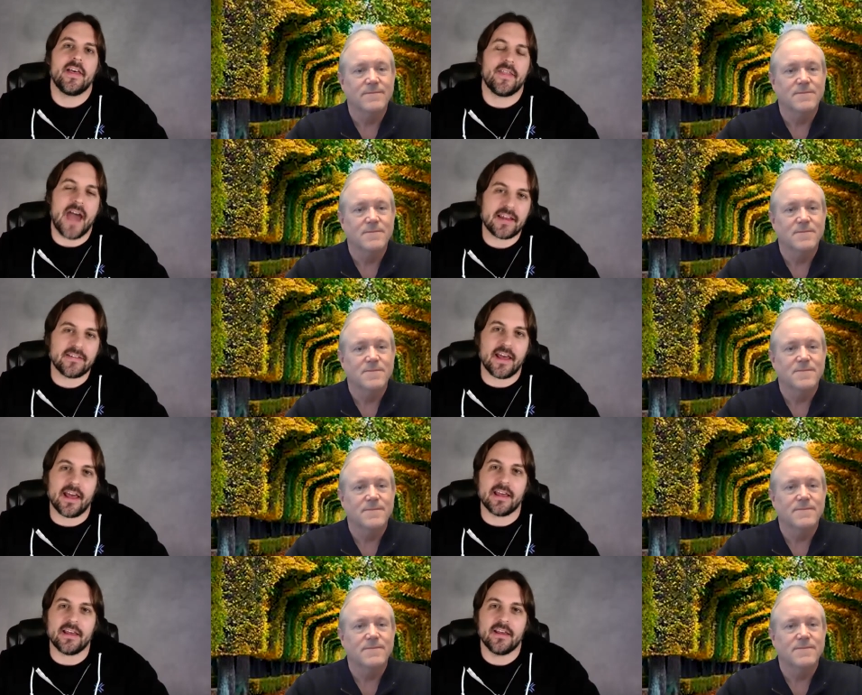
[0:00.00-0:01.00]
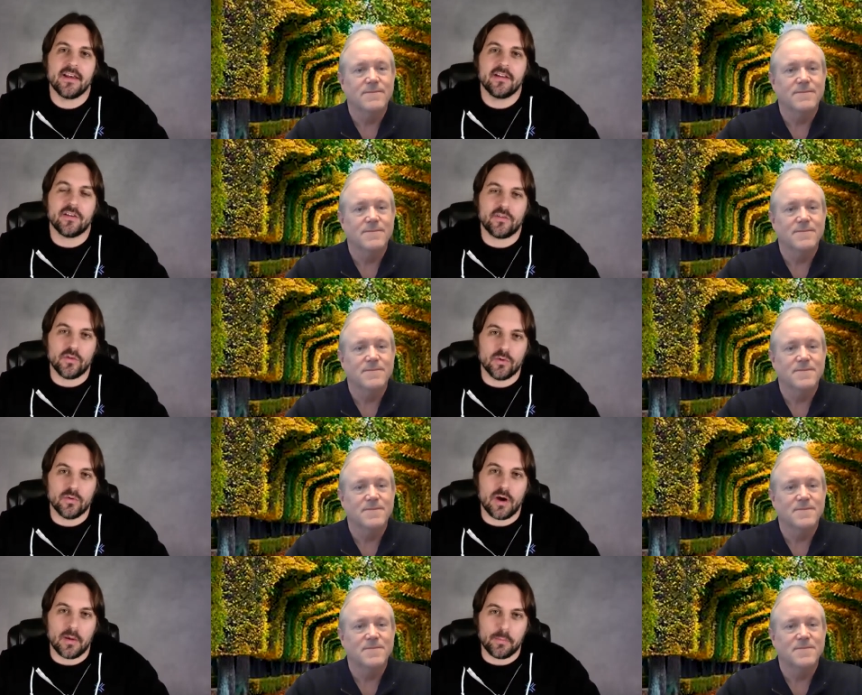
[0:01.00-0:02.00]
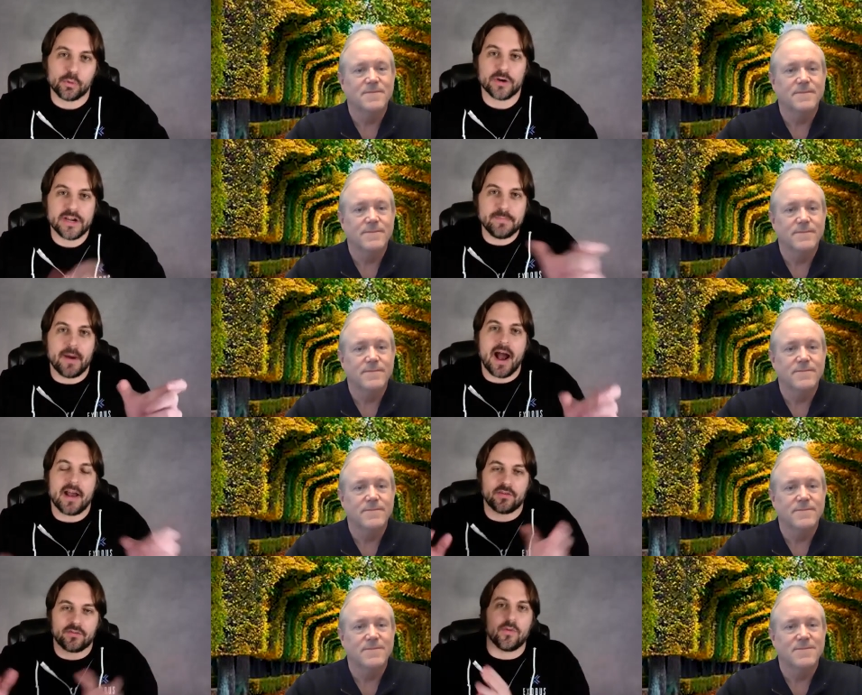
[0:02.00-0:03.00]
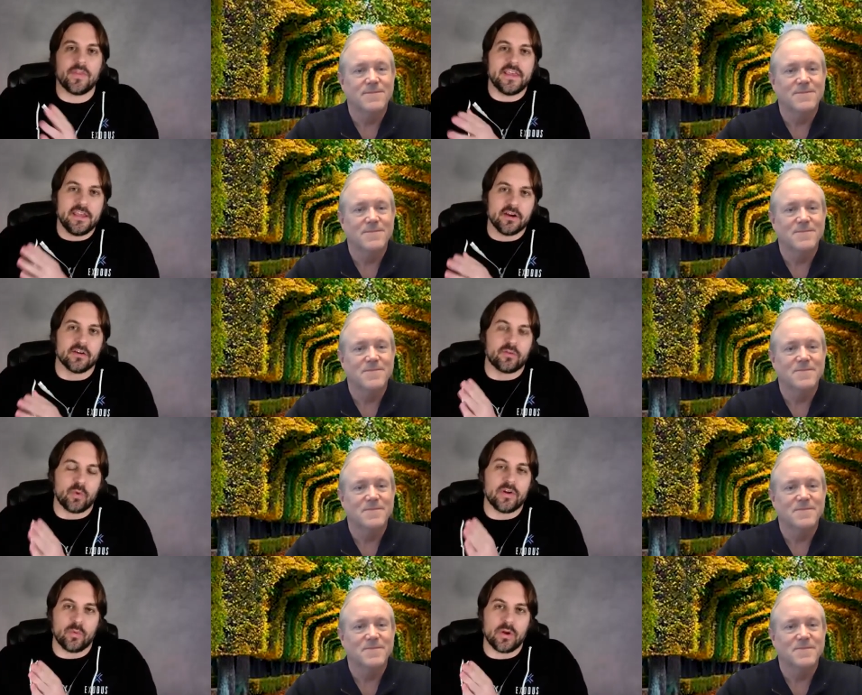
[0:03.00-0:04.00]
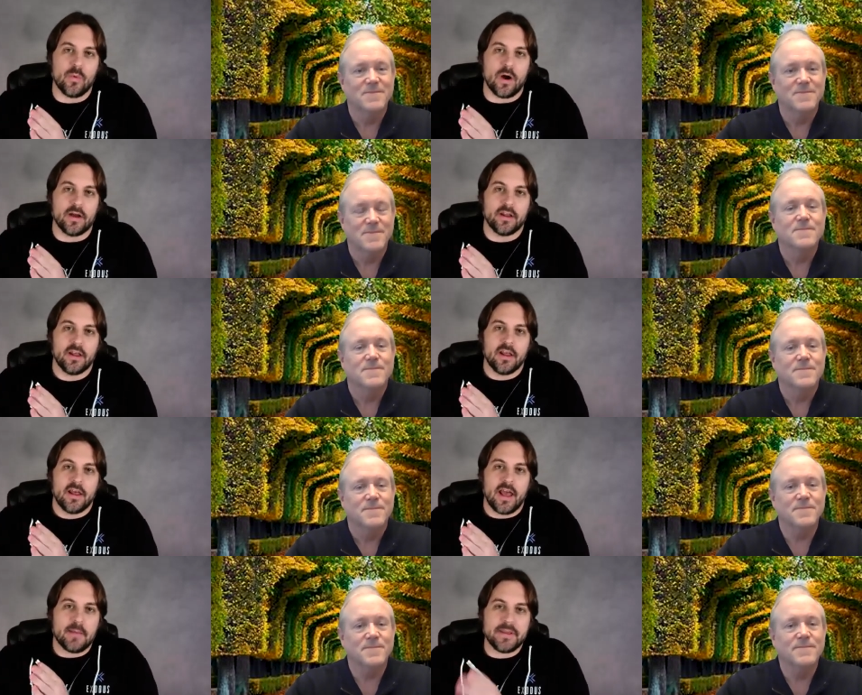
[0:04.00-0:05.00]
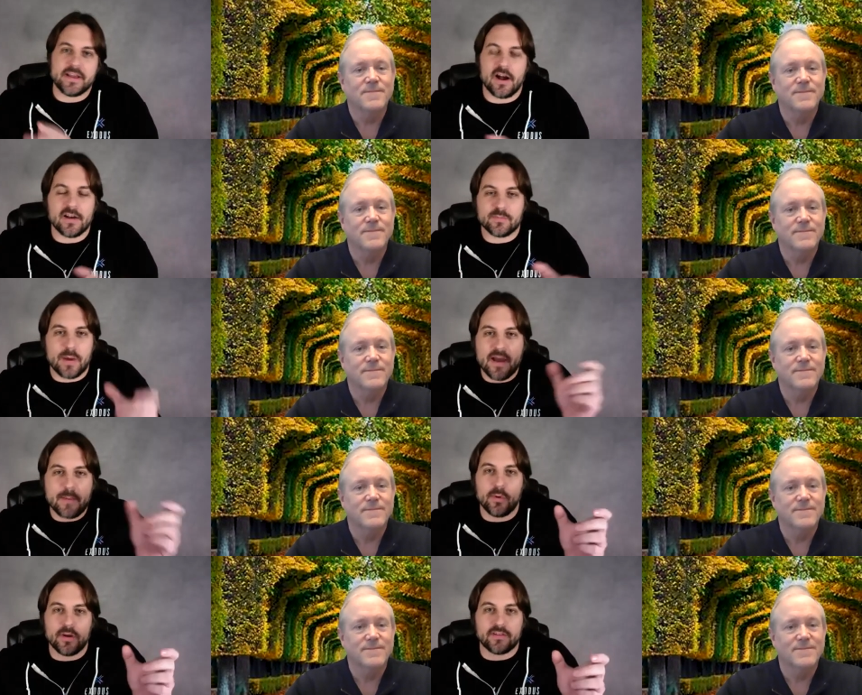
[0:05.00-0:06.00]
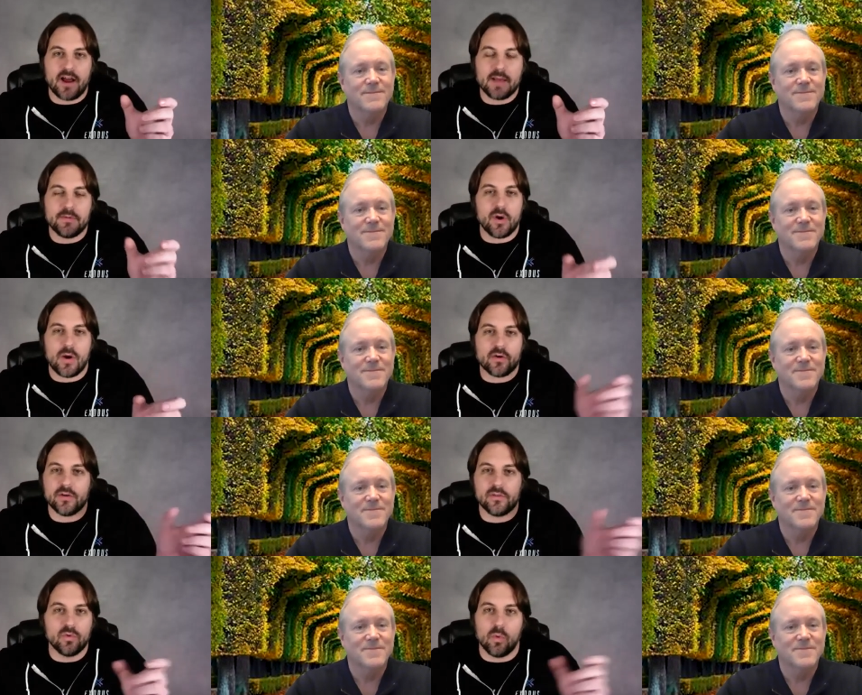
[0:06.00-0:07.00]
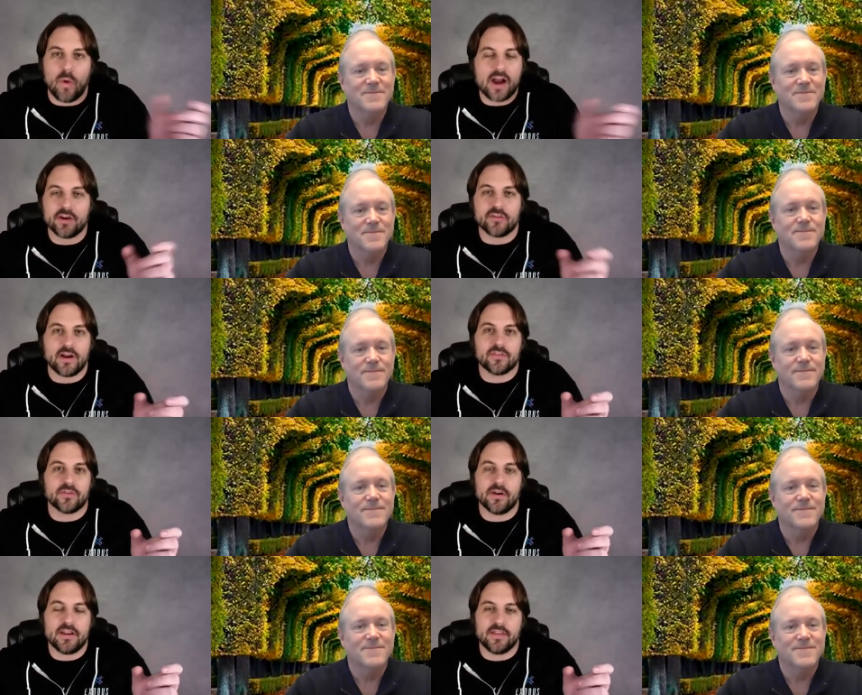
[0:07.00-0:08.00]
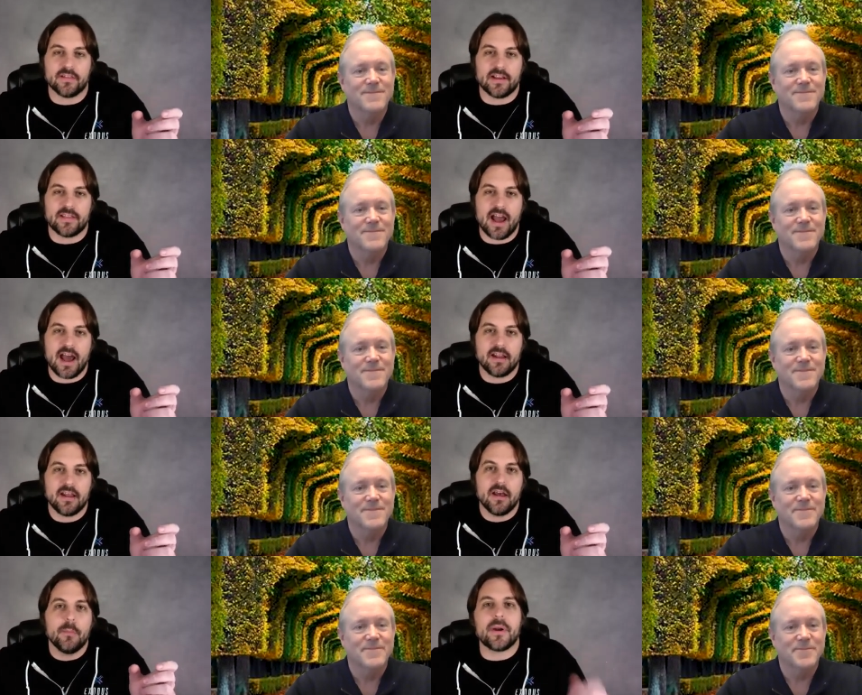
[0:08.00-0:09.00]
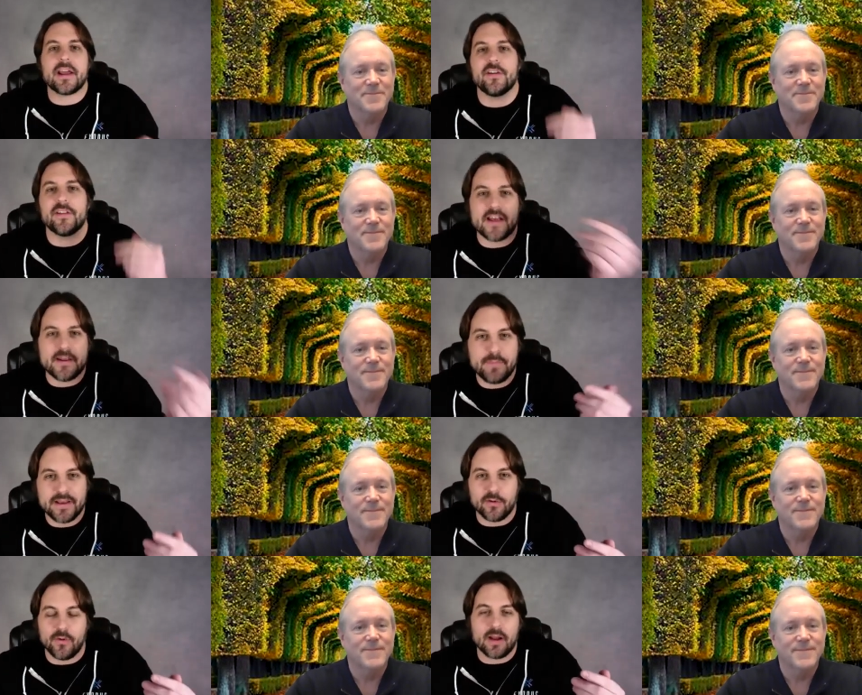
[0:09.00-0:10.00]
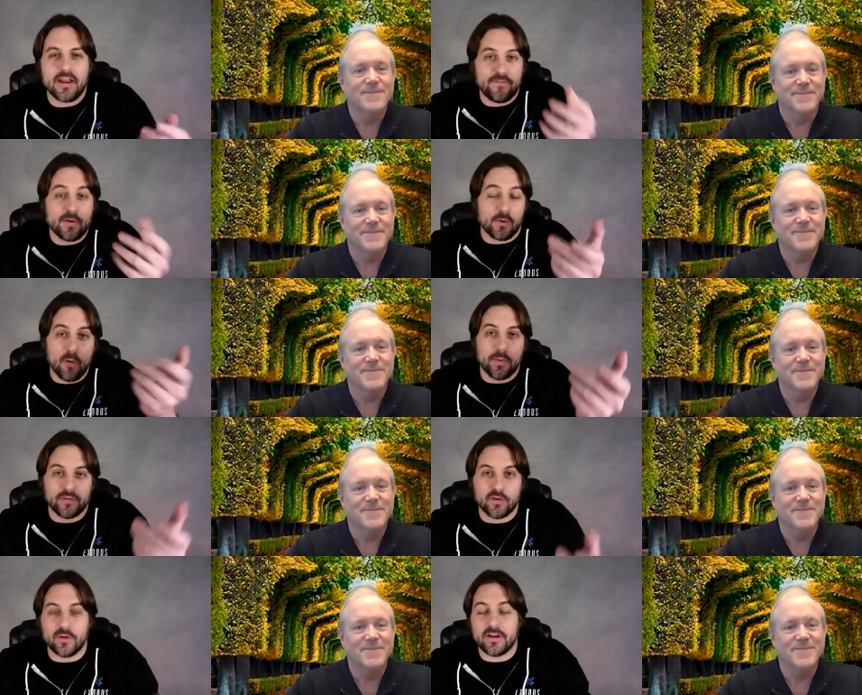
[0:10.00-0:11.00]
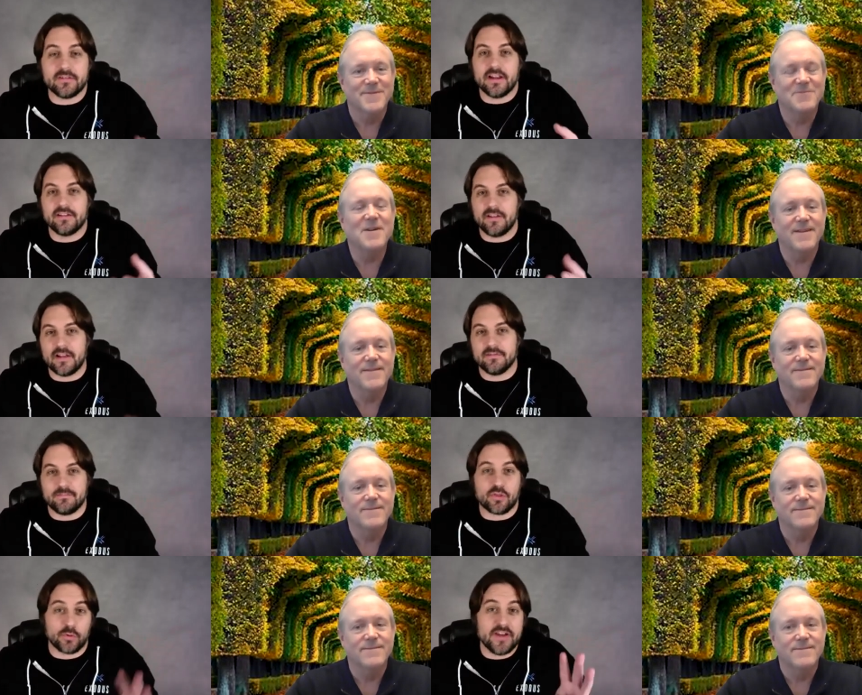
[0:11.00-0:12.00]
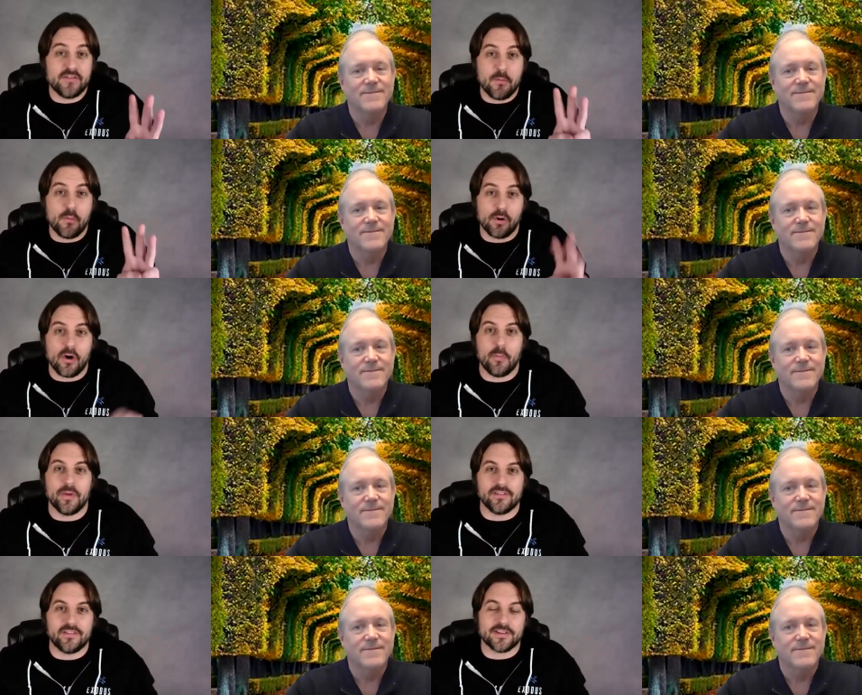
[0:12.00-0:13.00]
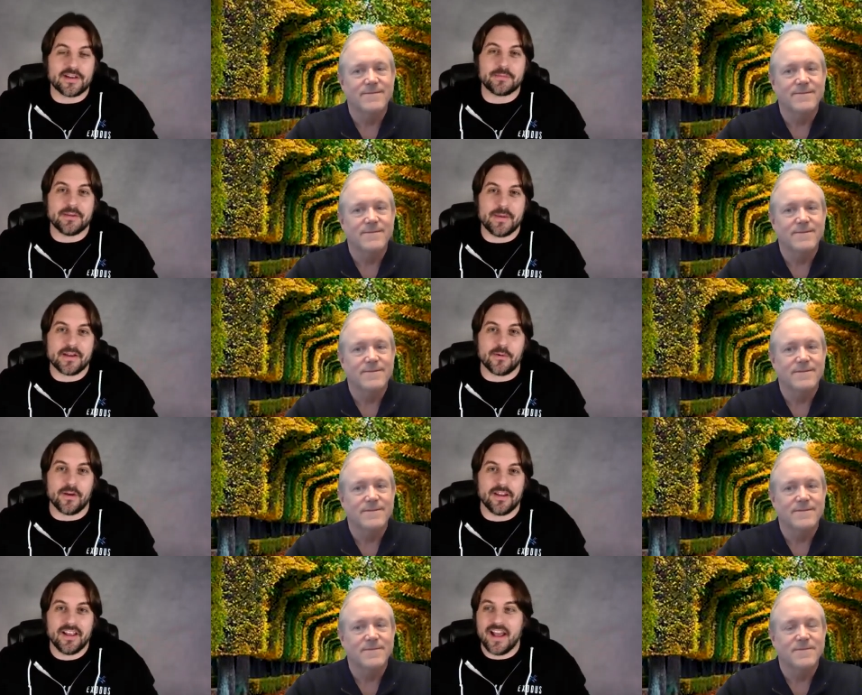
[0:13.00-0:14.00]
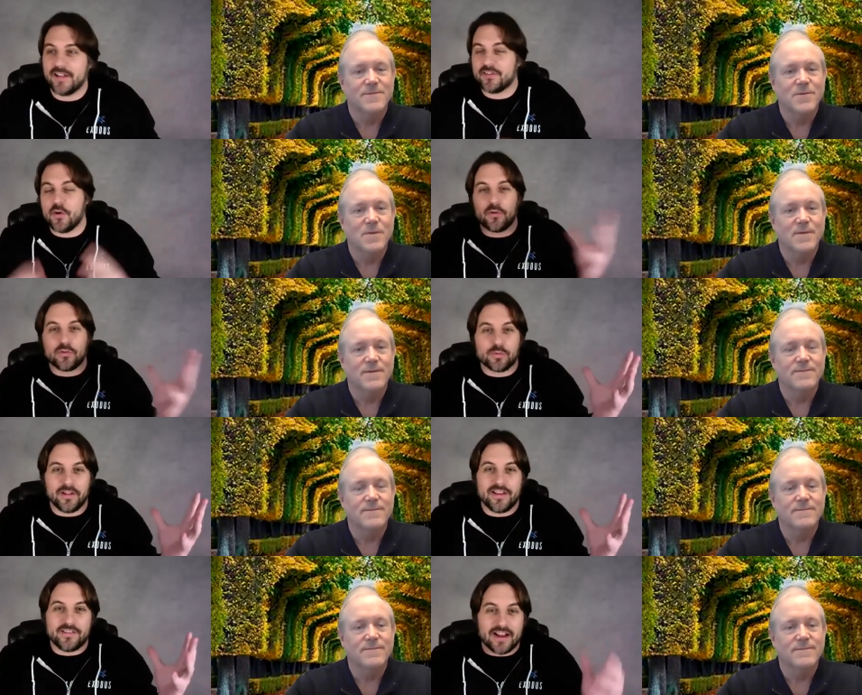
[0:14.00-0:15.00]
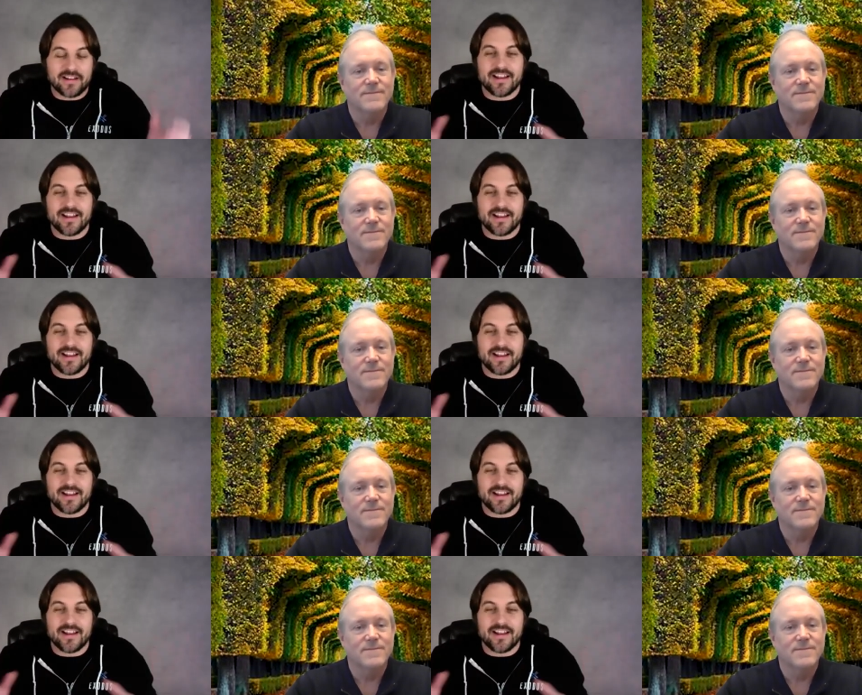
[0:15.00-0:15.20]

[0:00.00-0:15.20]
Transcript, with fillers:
Speaker 1: that day to do a pre-buys for the year of 2021. And hmm. because by that point in time, you know, I couldn't do a wire transfer or anything like that but I mm-hmm. could send Bitcoin if they were open to it. And, and, right. and three of them were open to accepting Bitcoin. And so it was real easy. I did